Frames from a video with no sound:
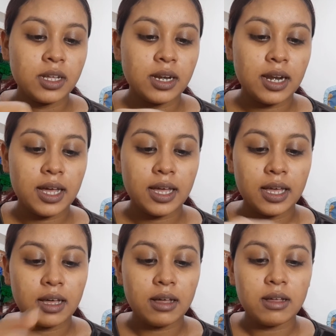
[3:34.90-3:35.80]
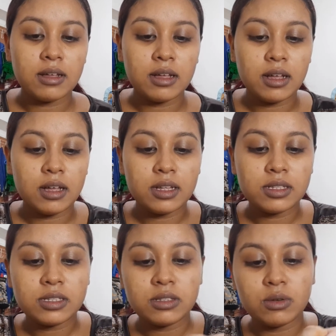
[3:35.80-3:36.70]
like,
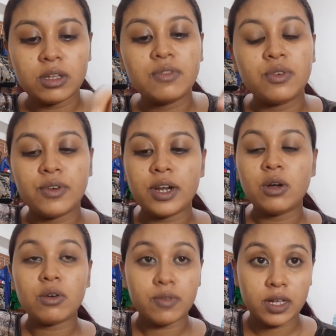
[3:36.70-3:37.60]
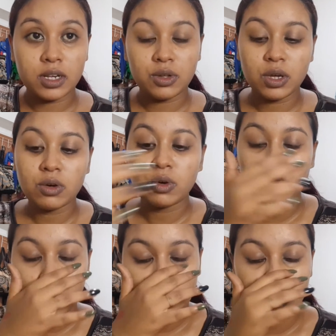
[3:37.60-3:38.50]
so if you ran out of it, you
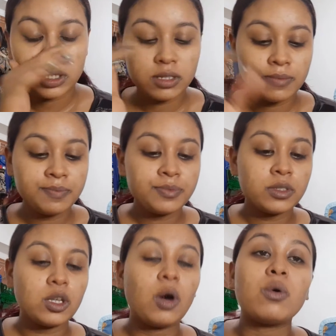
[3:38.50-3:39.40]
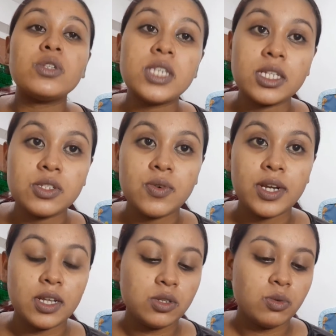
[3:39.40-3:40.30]
could use your own
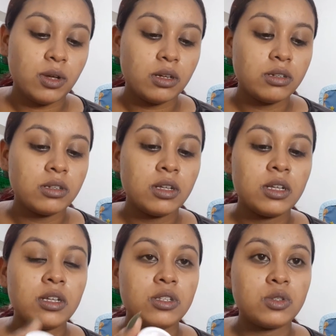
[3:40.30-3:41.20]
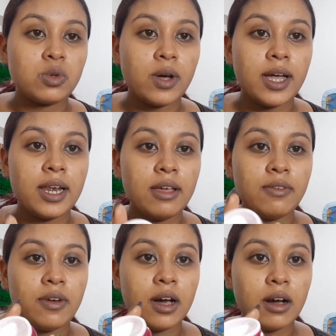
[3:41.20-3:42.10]
sunscreen as well. So I
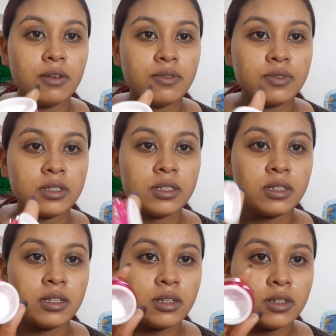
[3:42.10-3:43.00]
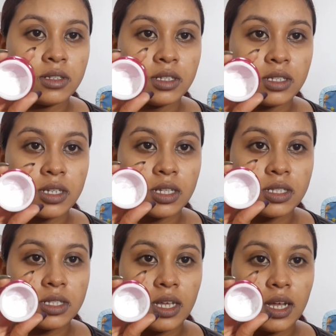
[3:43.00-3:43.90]
left half. As you
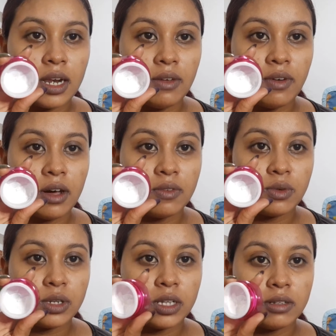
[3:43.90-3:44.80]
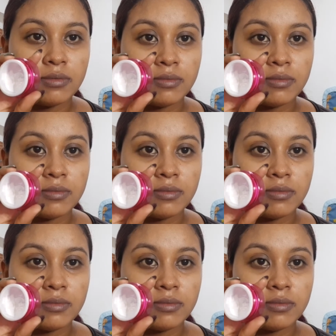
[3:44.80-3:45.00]
can see, I left half only,